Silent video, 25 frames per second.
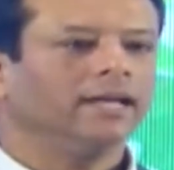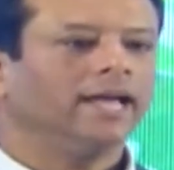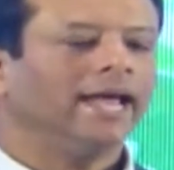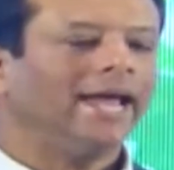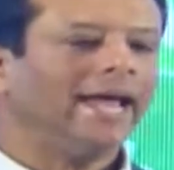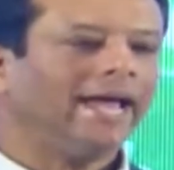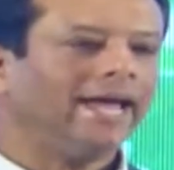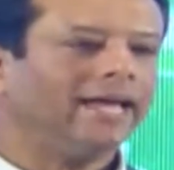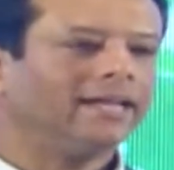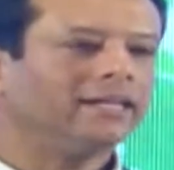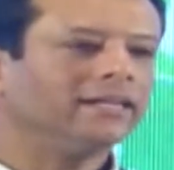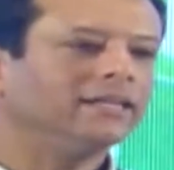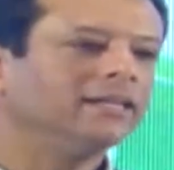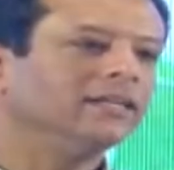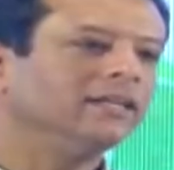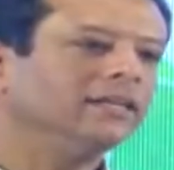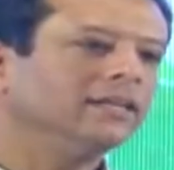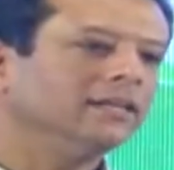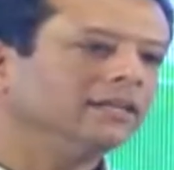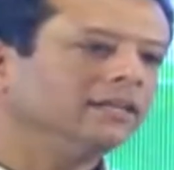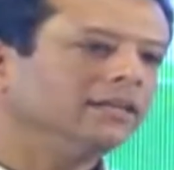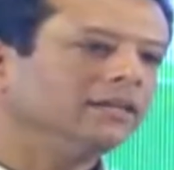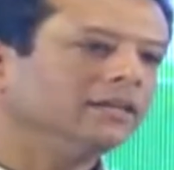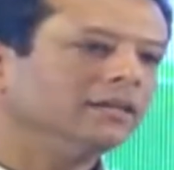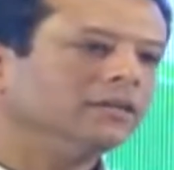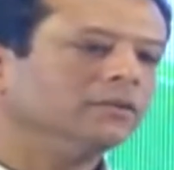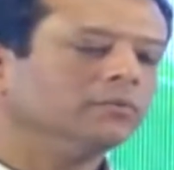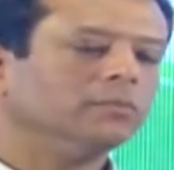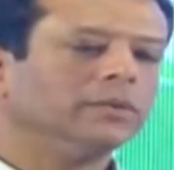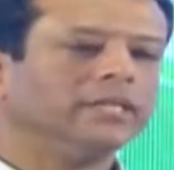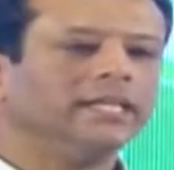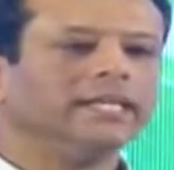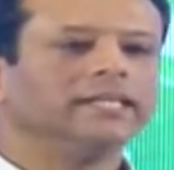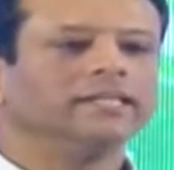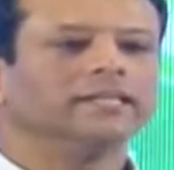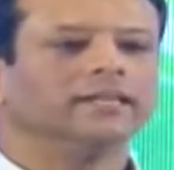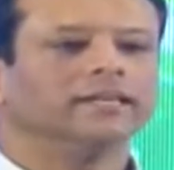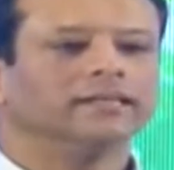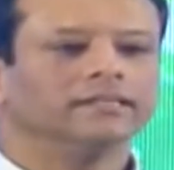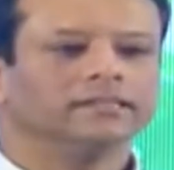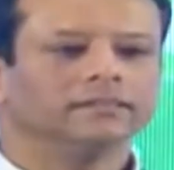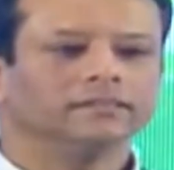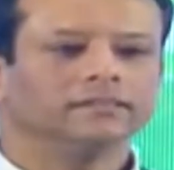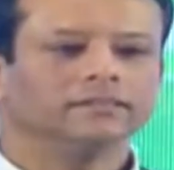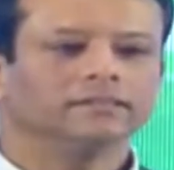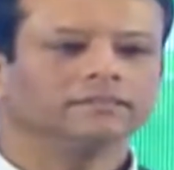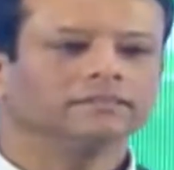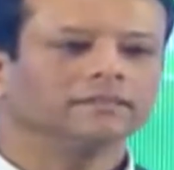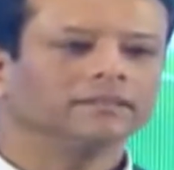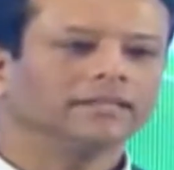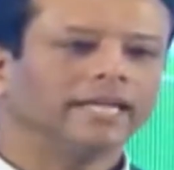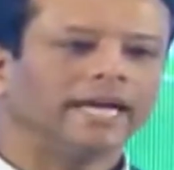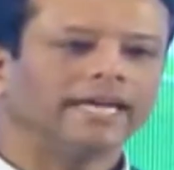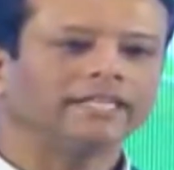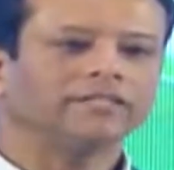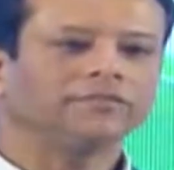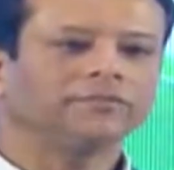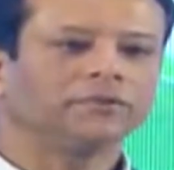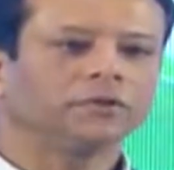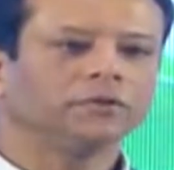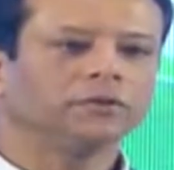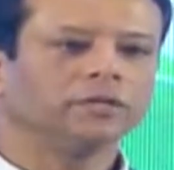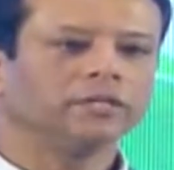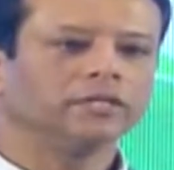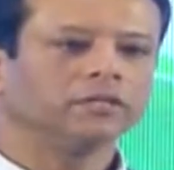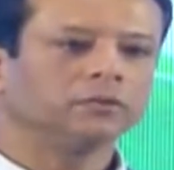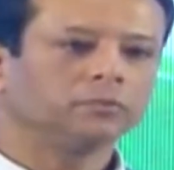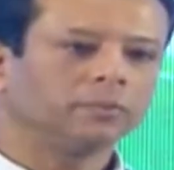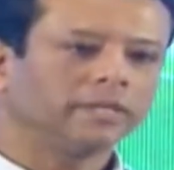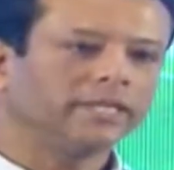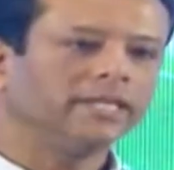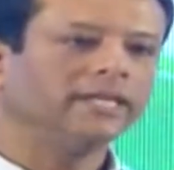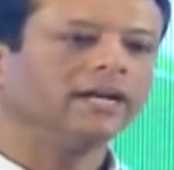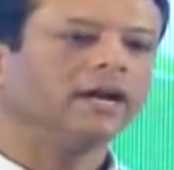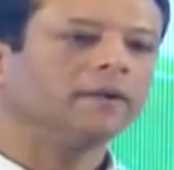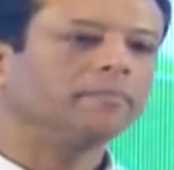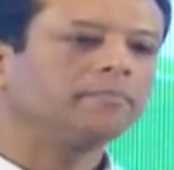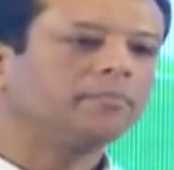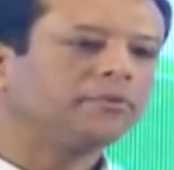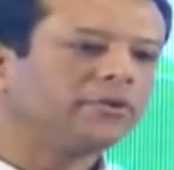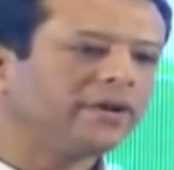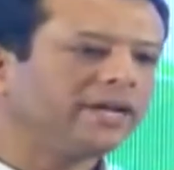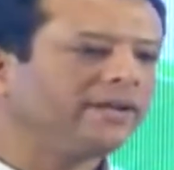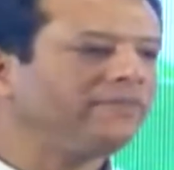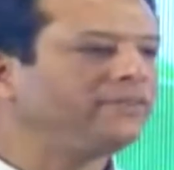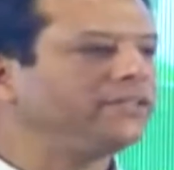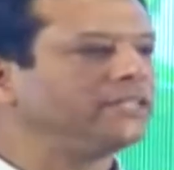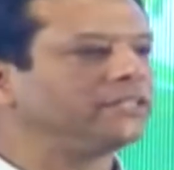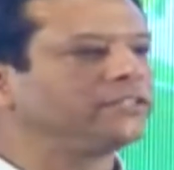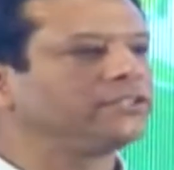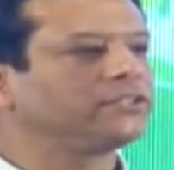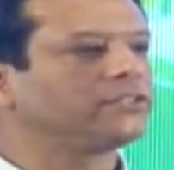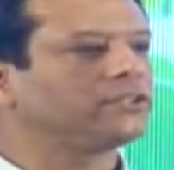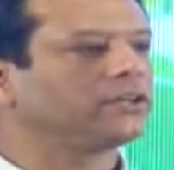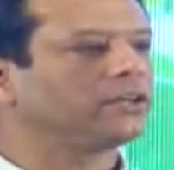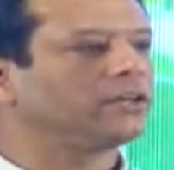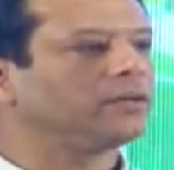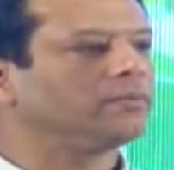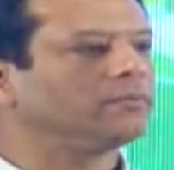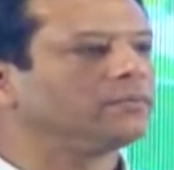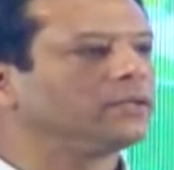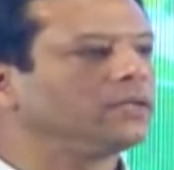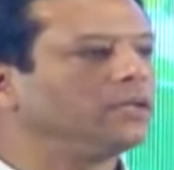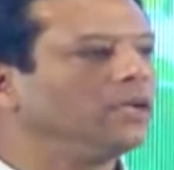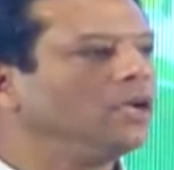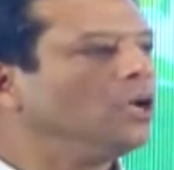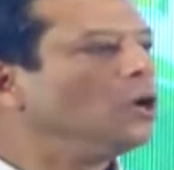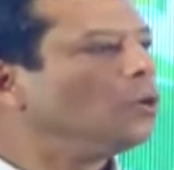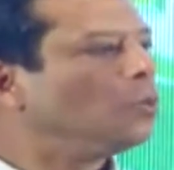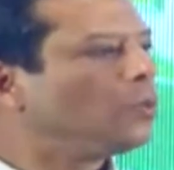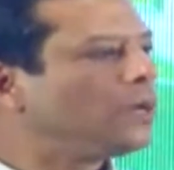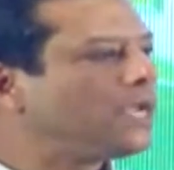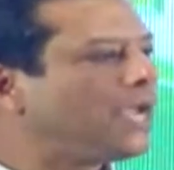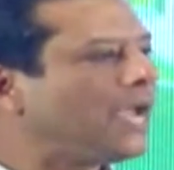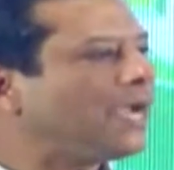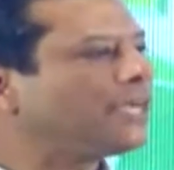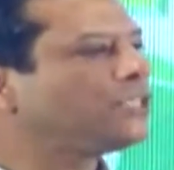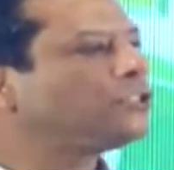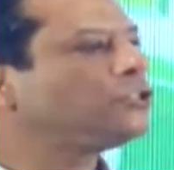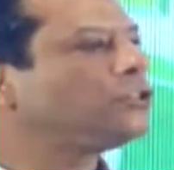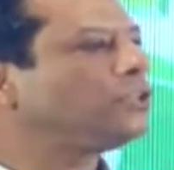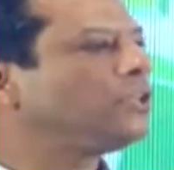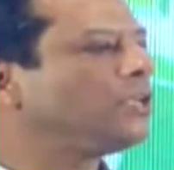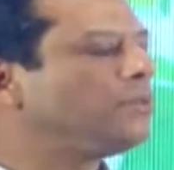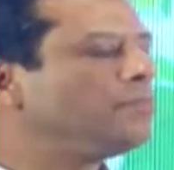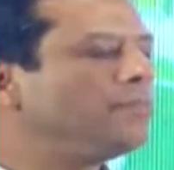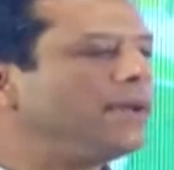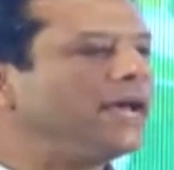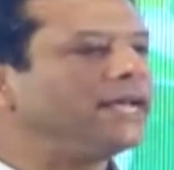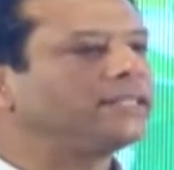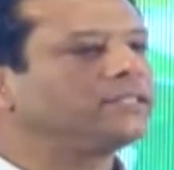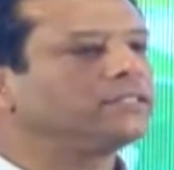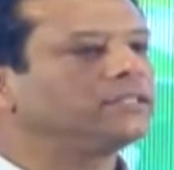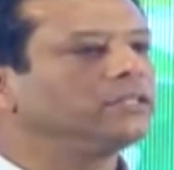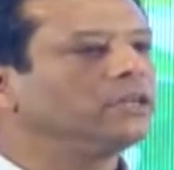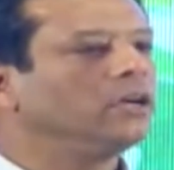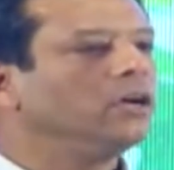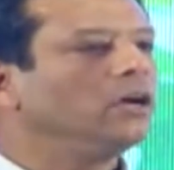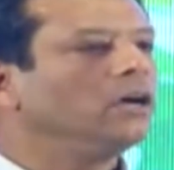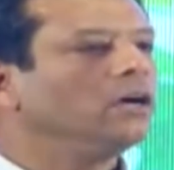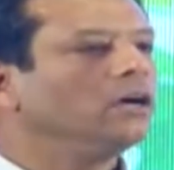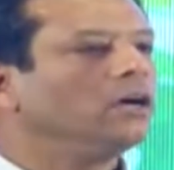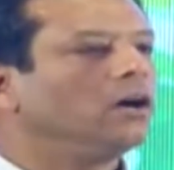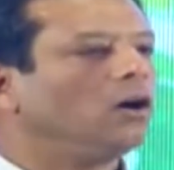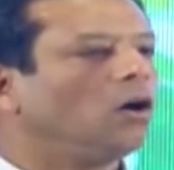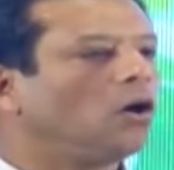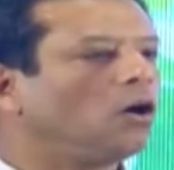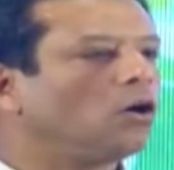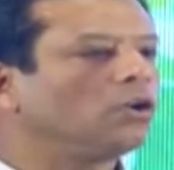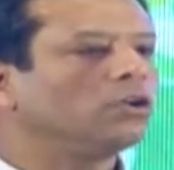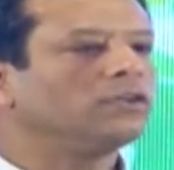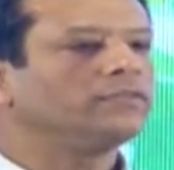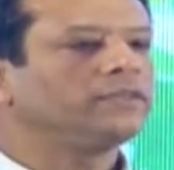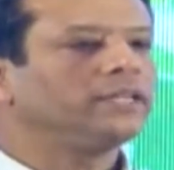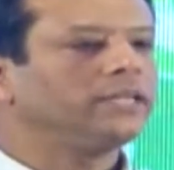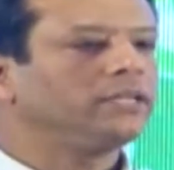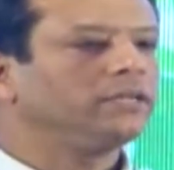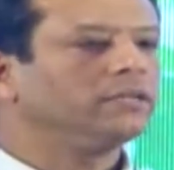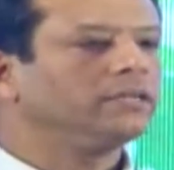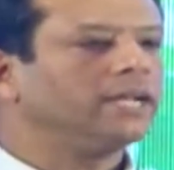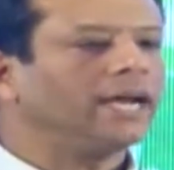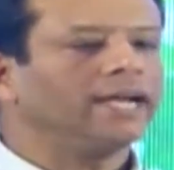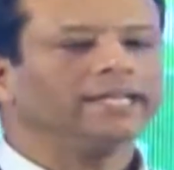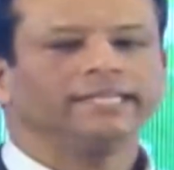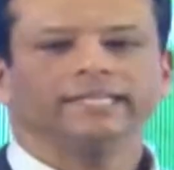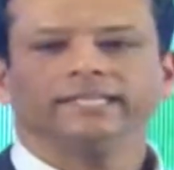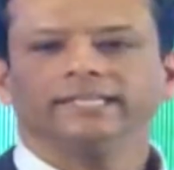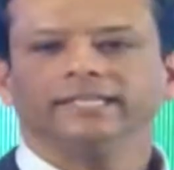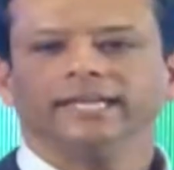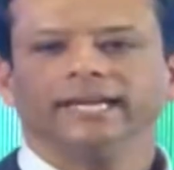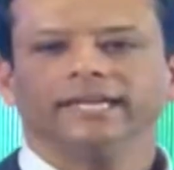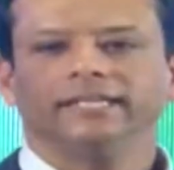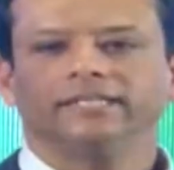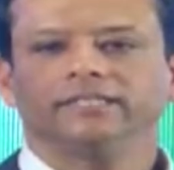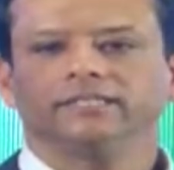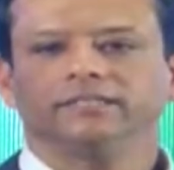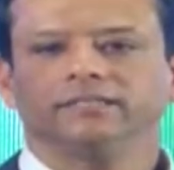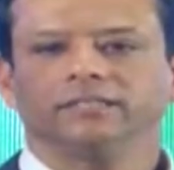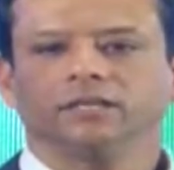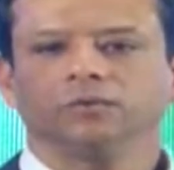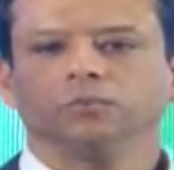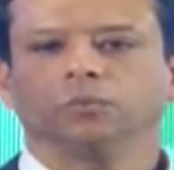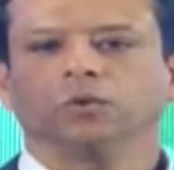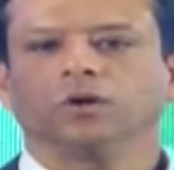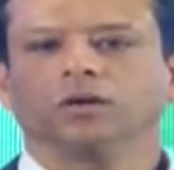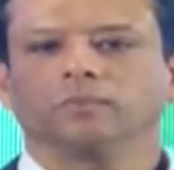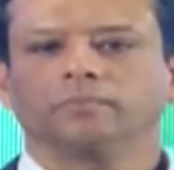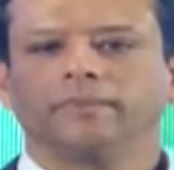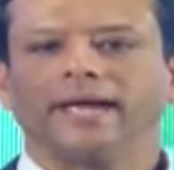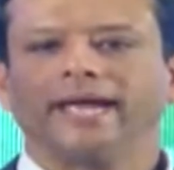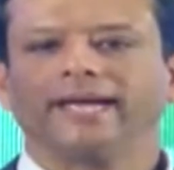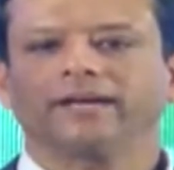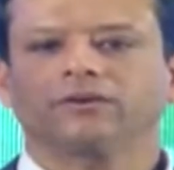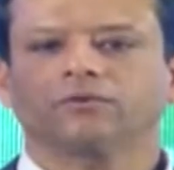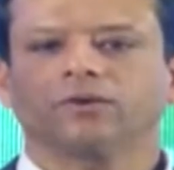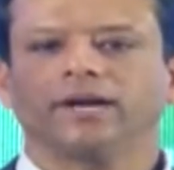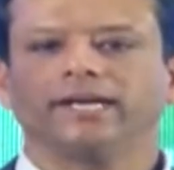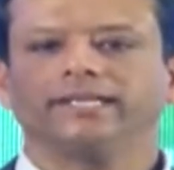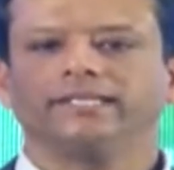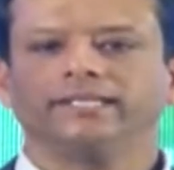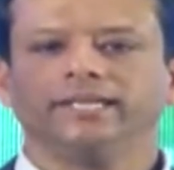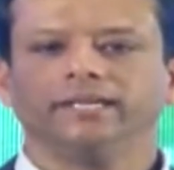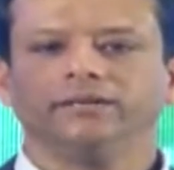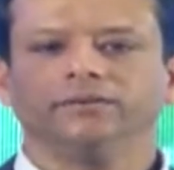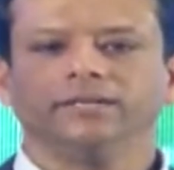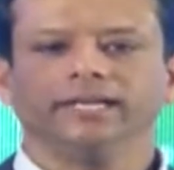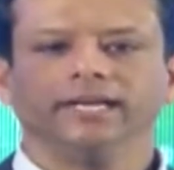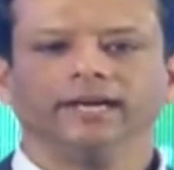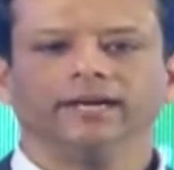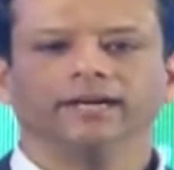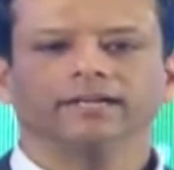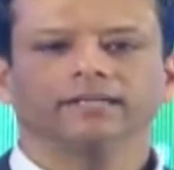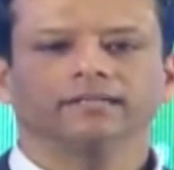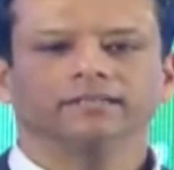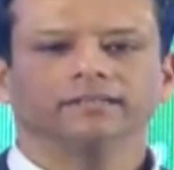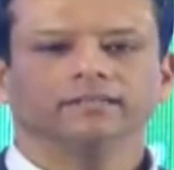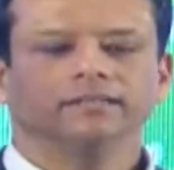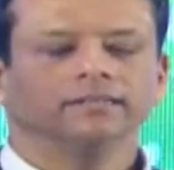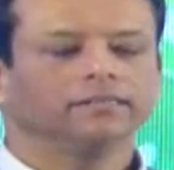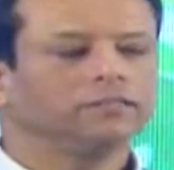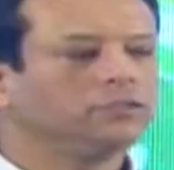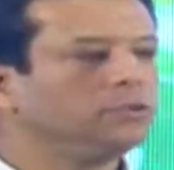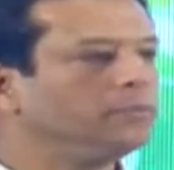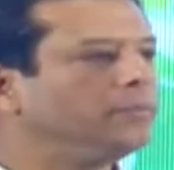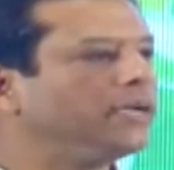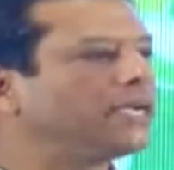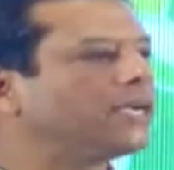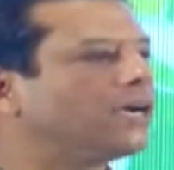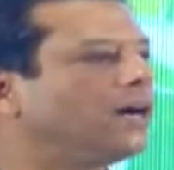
And within the last few years, within our previous term, we actually met all of the United Nations and World Bank criteria to